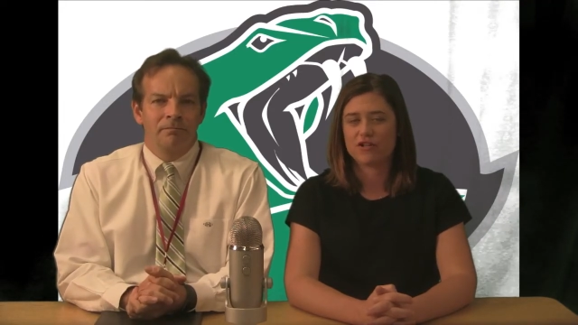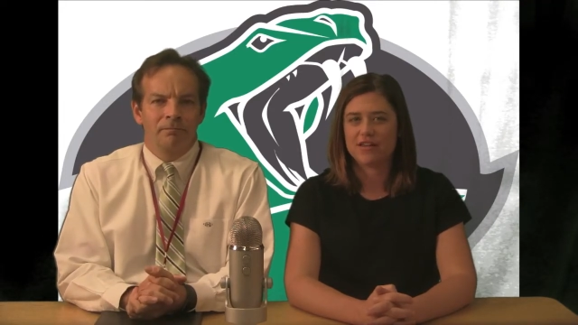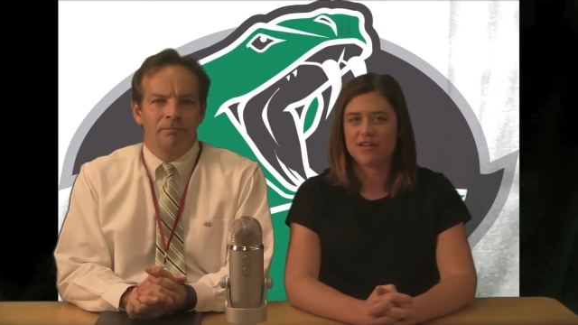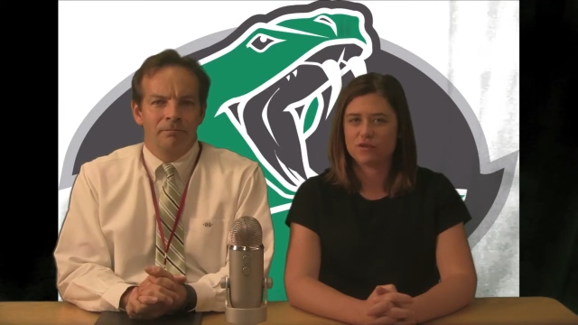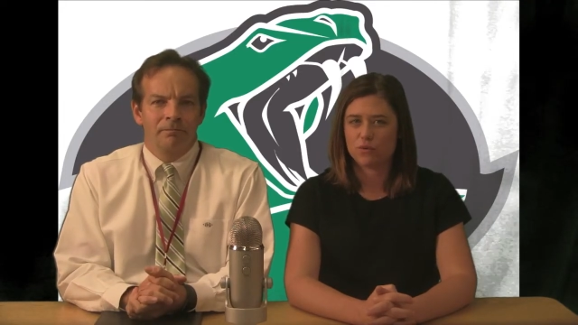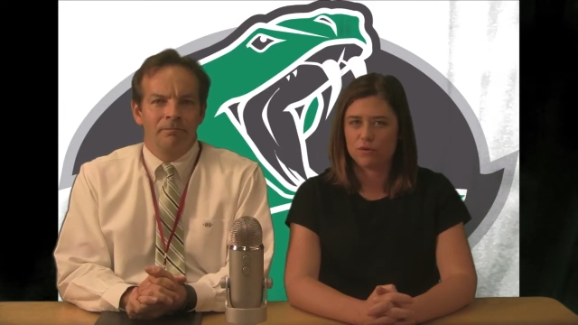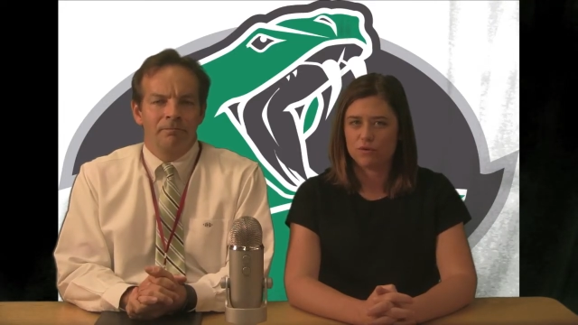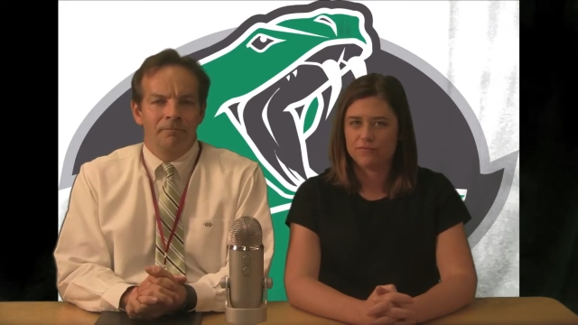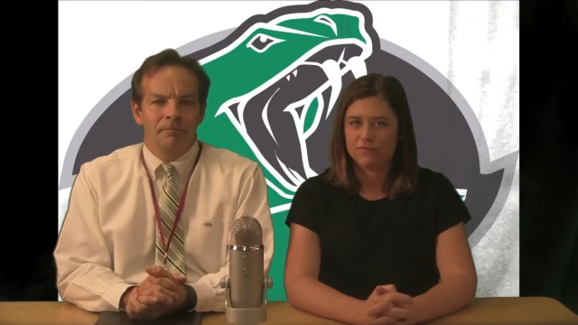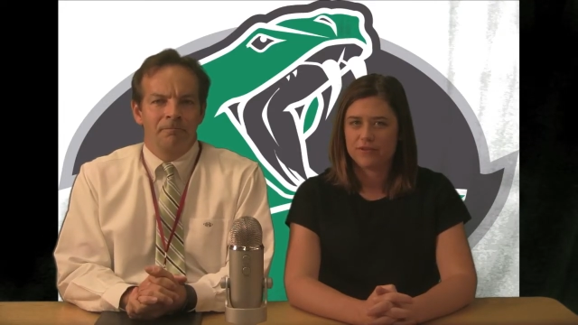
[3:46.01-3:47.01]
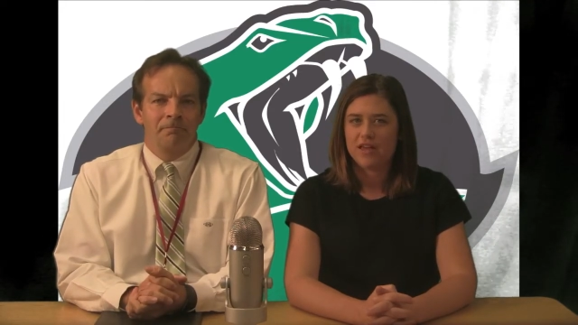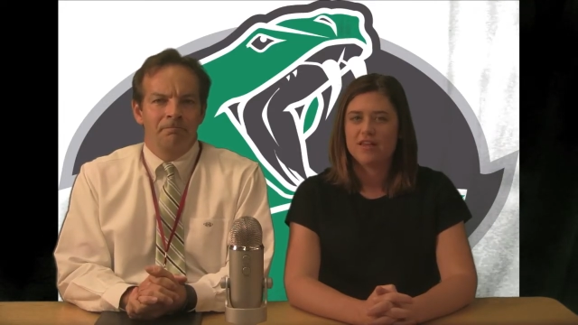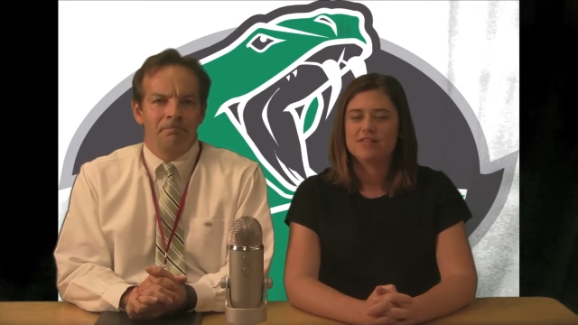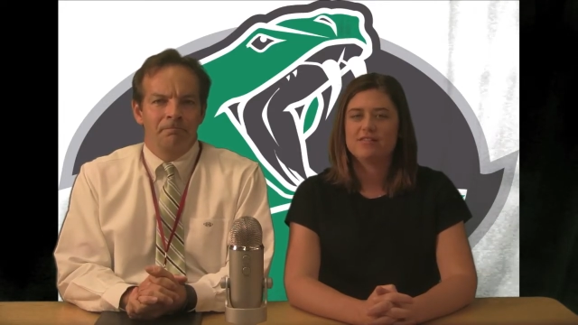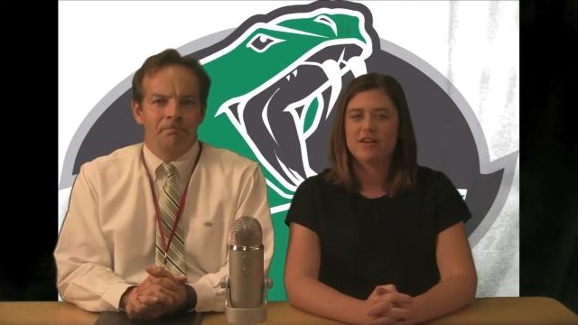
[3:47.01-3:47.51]
Speaker 1: day of school.
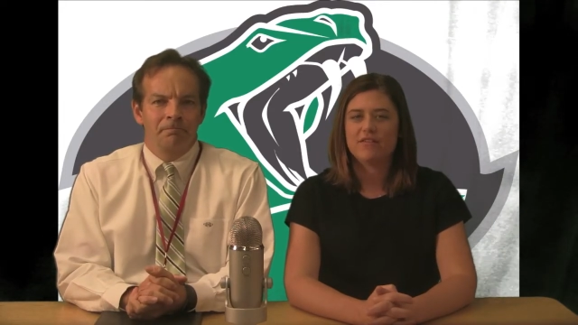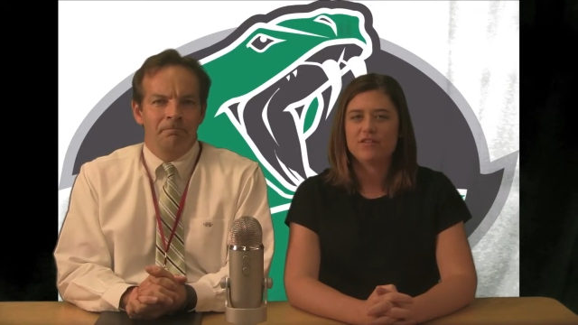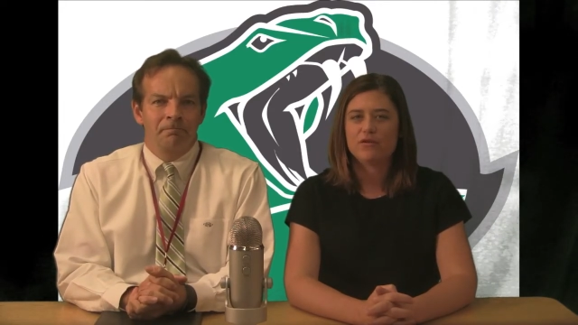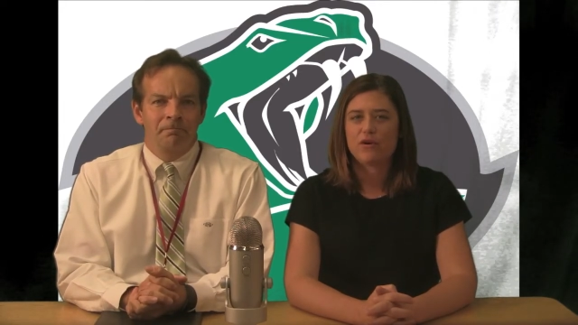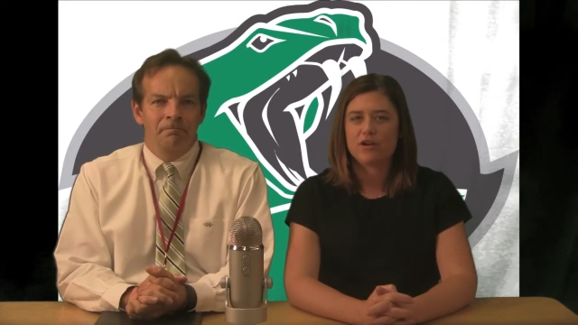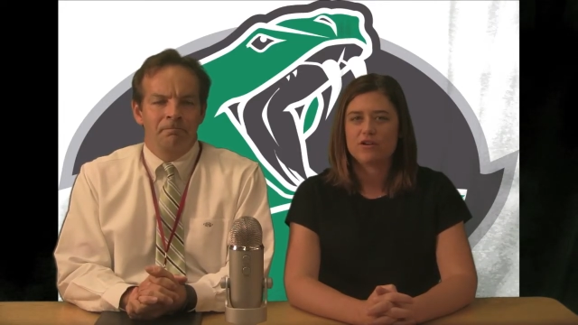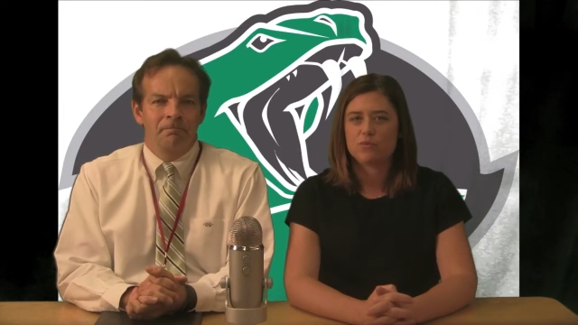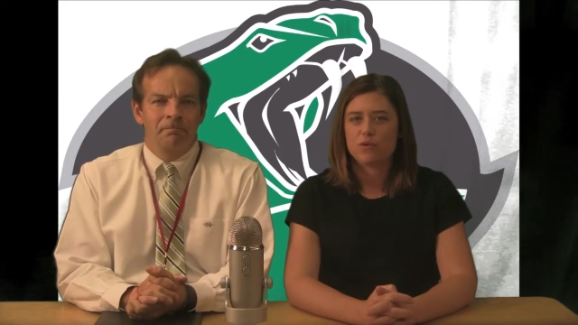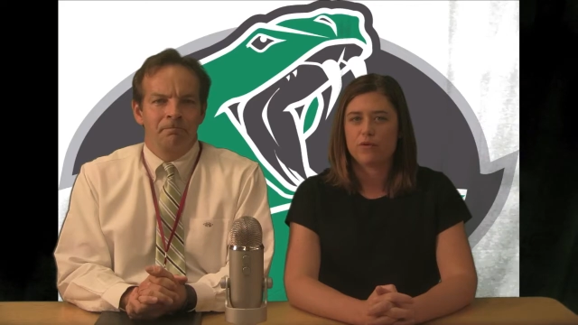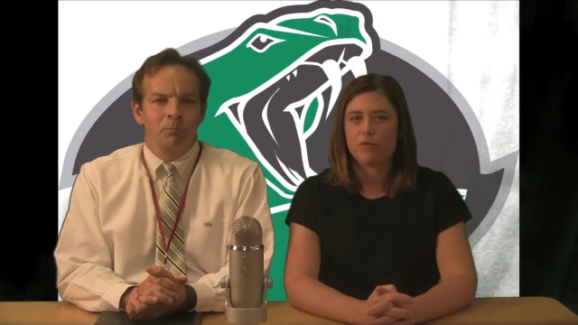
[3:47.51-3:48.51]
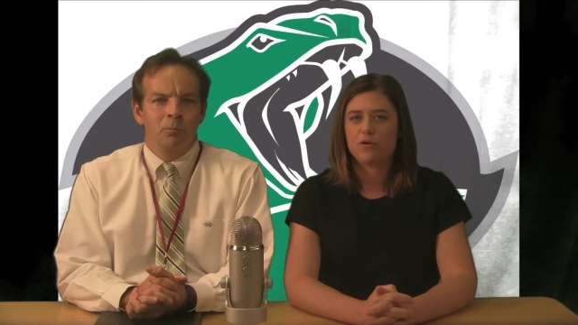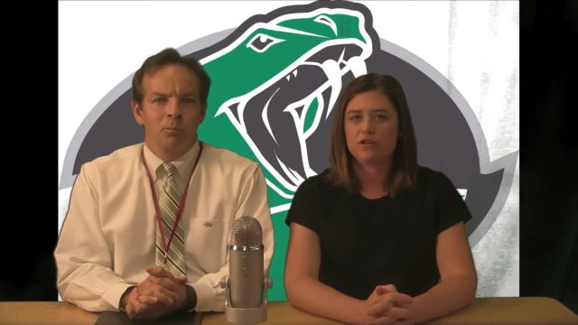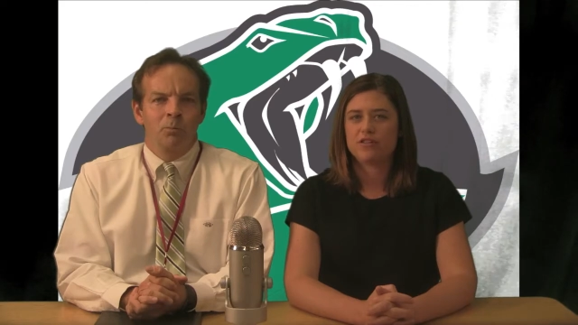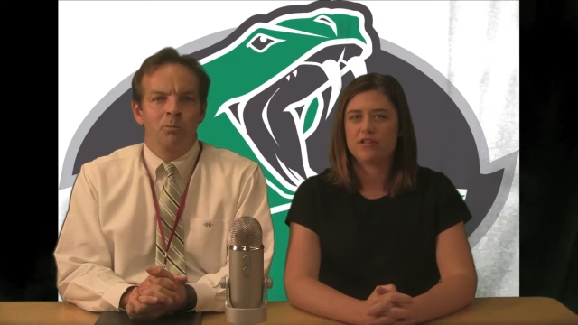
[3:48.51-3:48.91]
Seventh graders will report to the